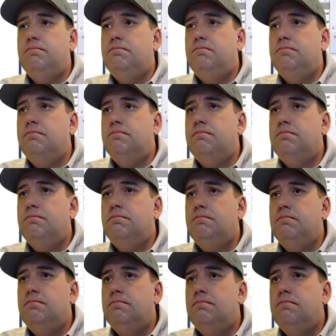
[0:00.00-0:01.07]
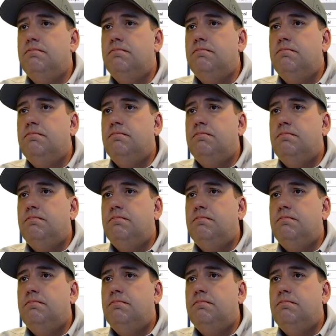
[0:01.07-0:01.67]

(silence)